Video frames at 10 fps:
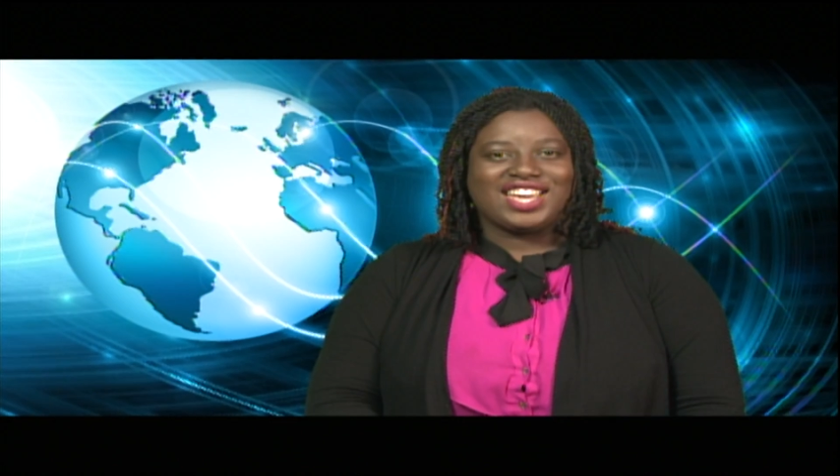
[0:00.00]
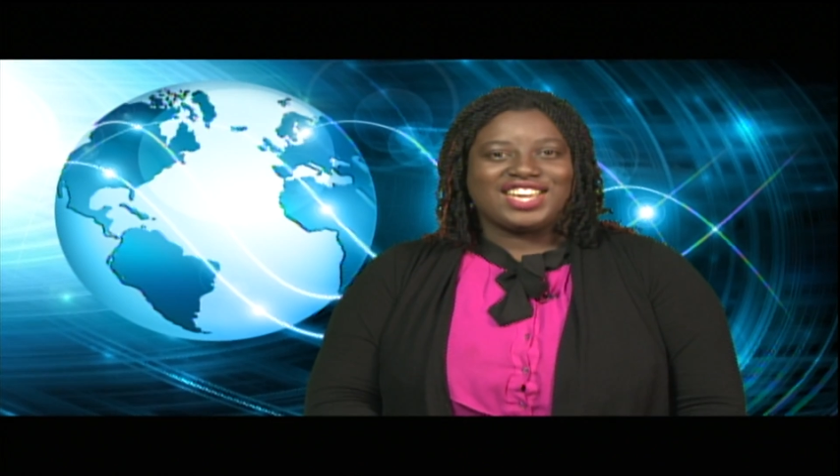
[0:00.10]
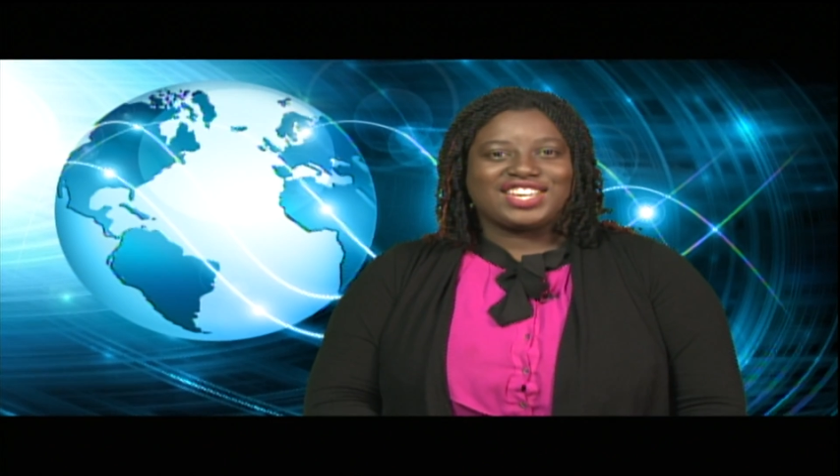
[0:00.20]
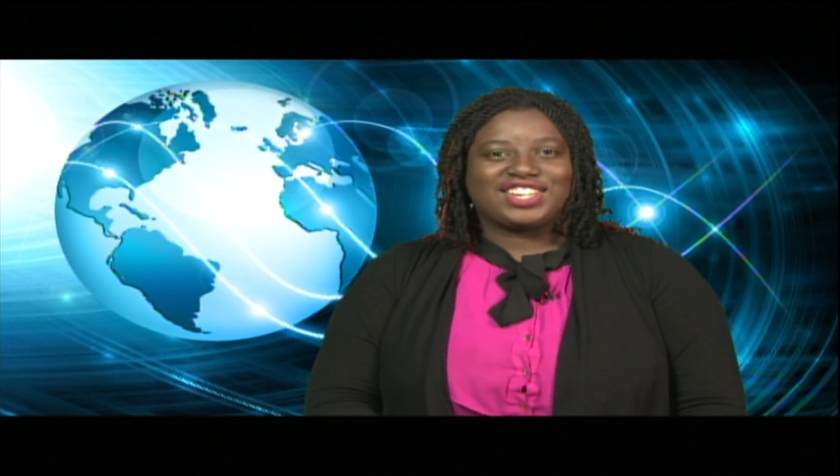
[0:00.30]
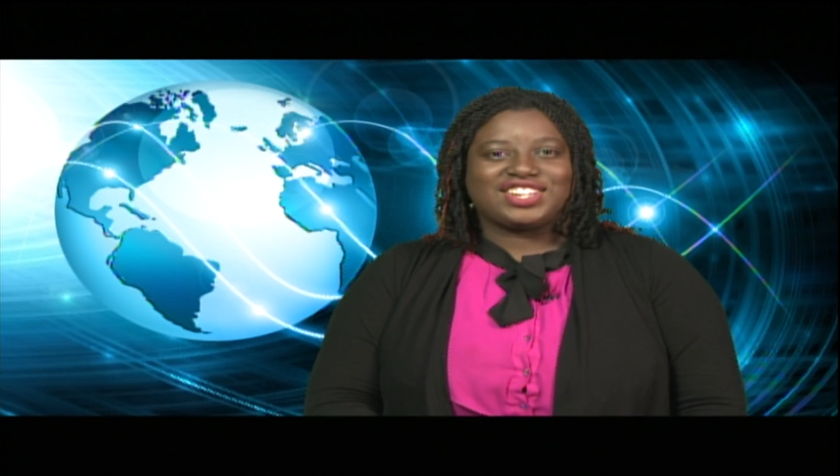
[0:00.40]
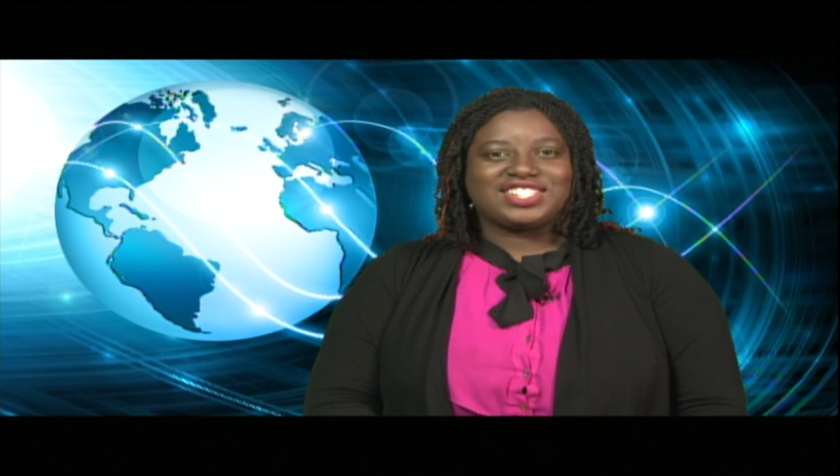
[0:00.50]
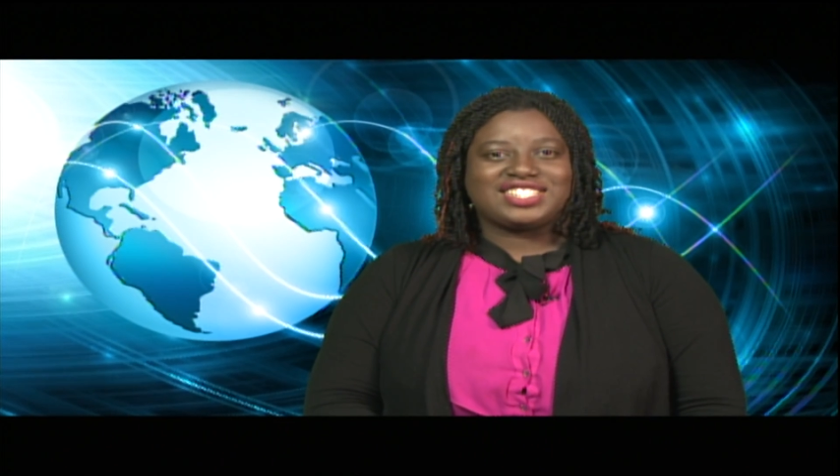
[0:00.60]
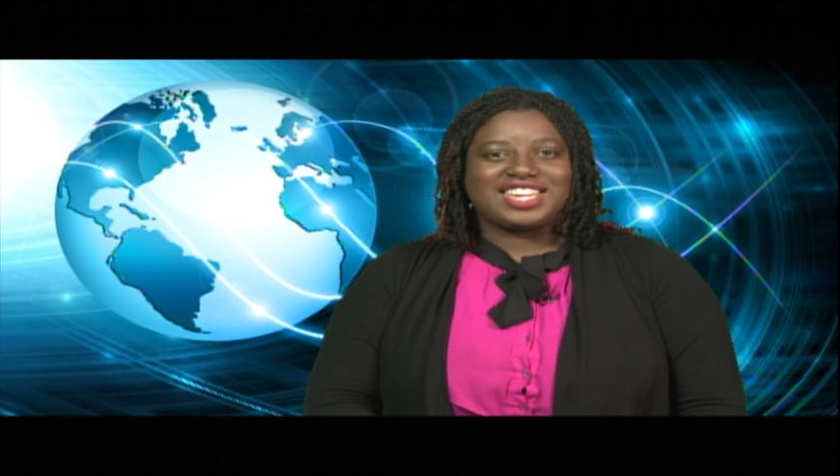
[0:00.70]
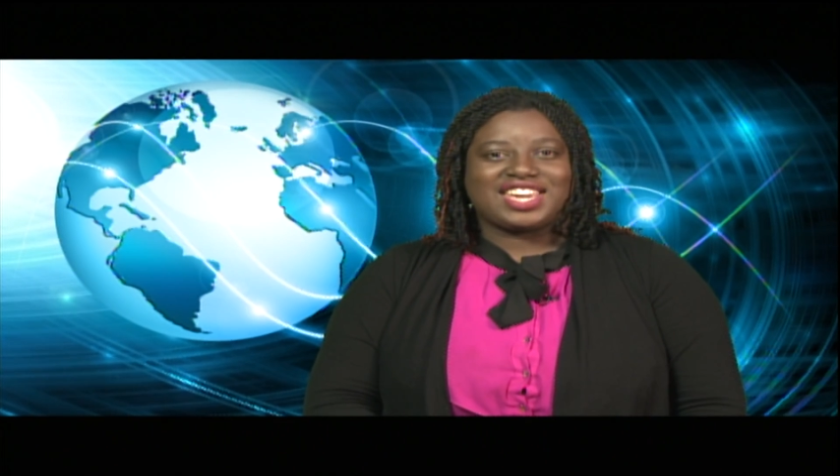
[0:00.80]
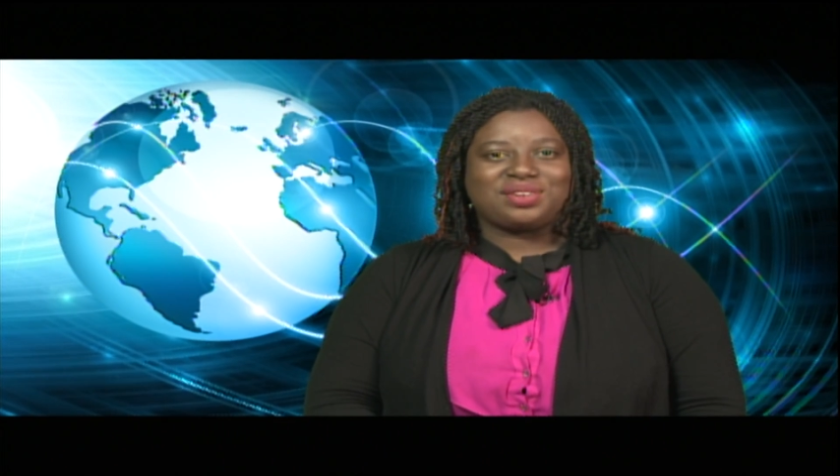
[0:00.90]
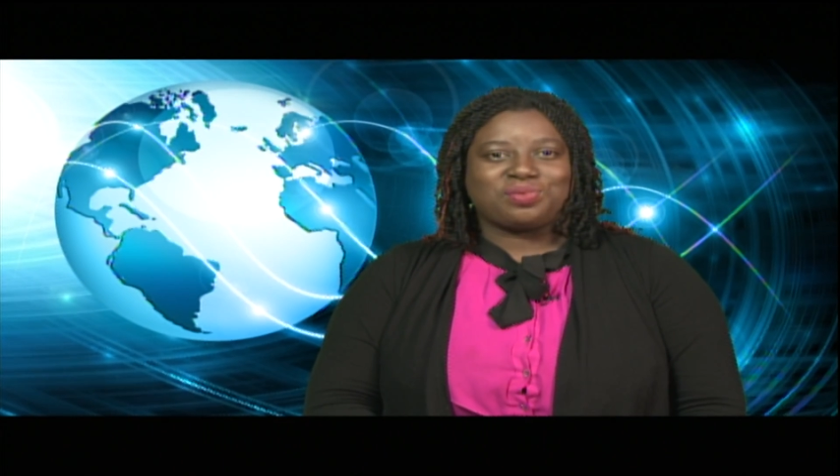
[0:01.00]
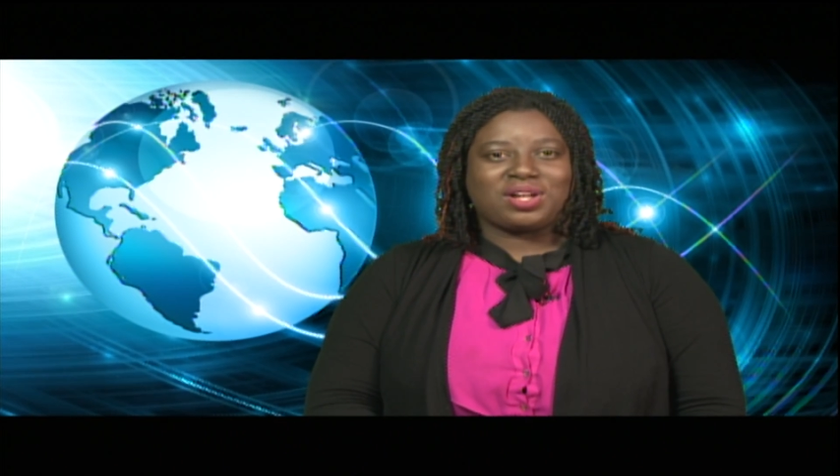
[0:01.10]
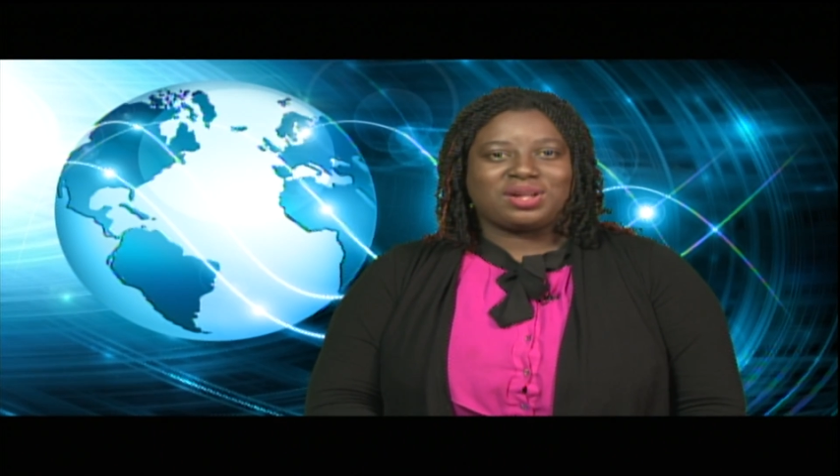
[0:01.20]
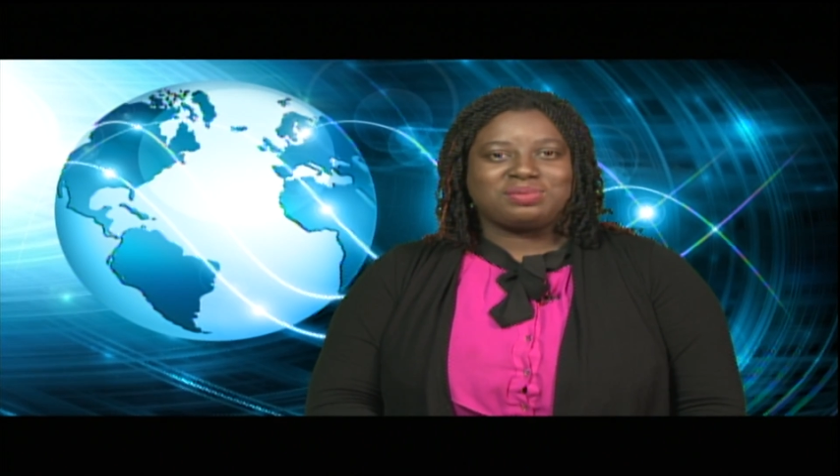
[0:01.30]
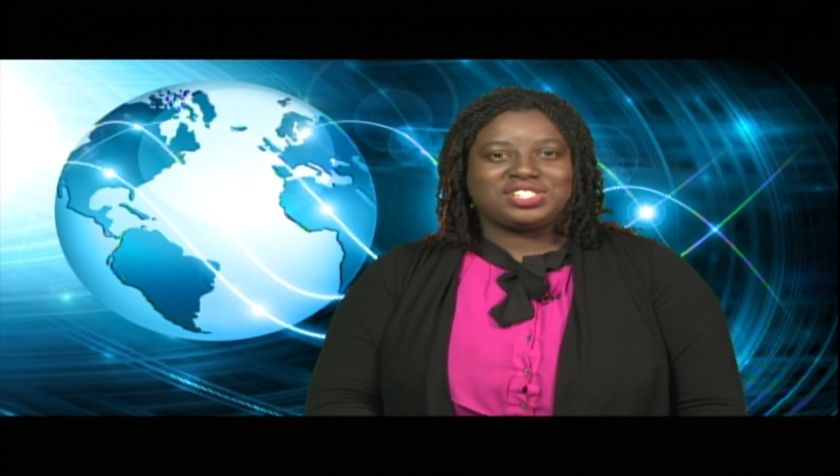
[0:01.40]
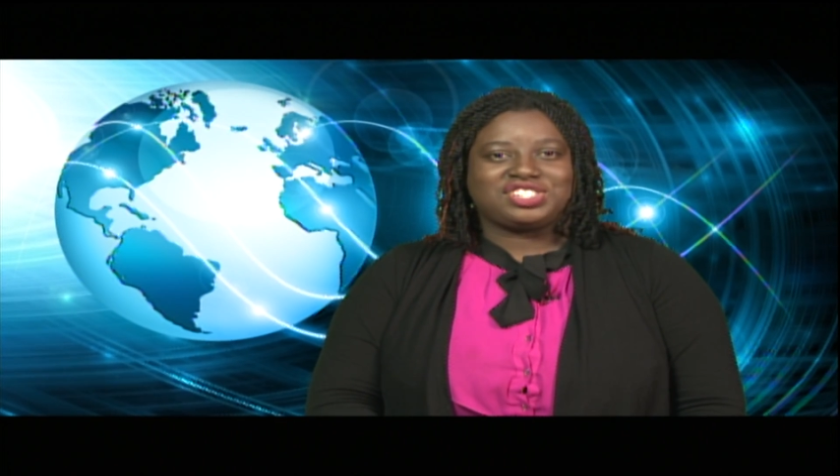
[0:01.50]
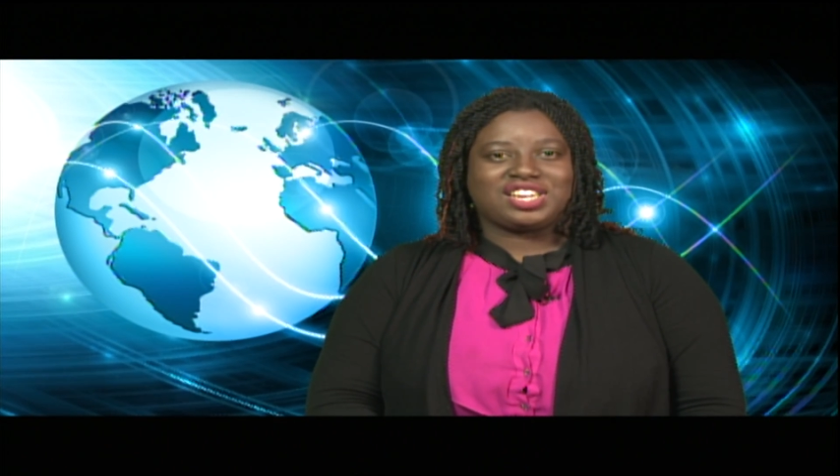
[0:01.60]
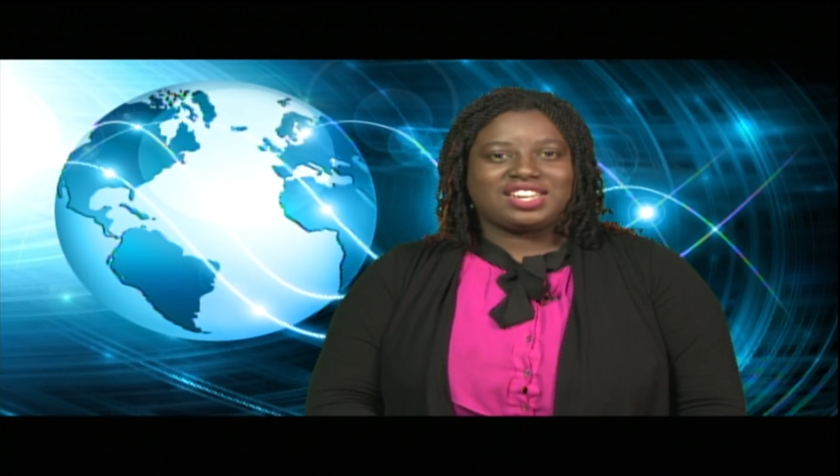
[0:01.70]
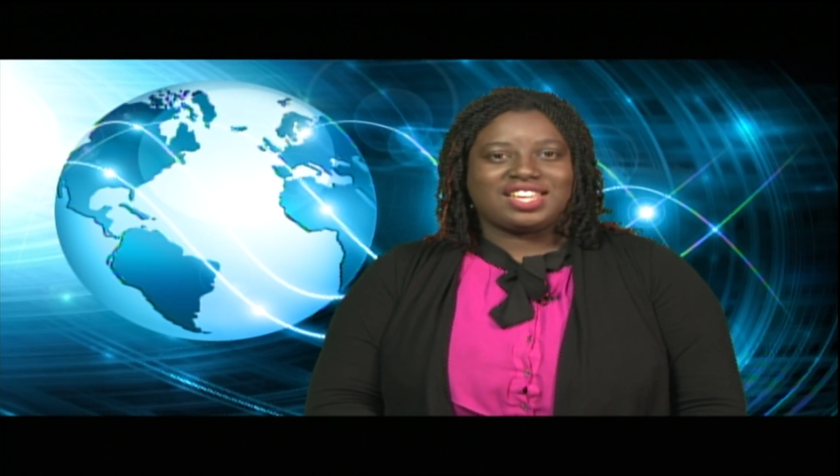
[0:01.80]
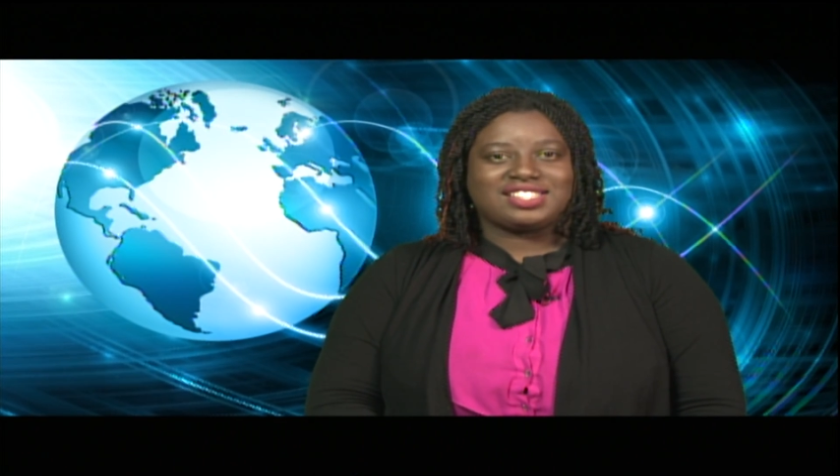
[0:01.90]
Good day and welcome to
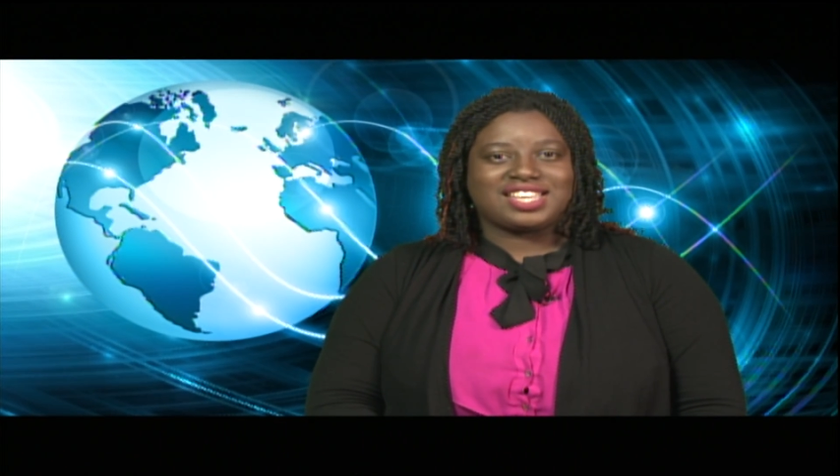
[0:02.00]
JNN's